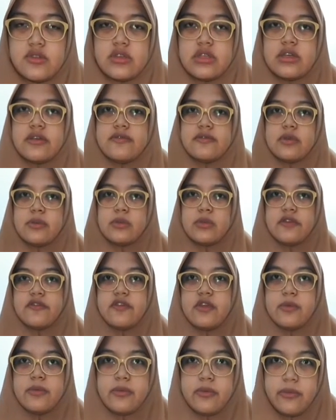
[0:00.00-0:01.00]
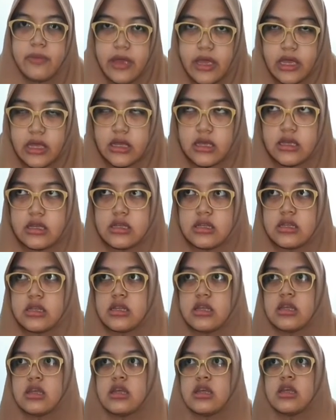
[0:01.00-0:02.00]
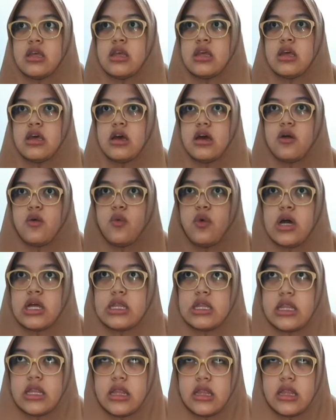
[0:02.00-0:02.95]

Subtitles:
to give them the feedback, what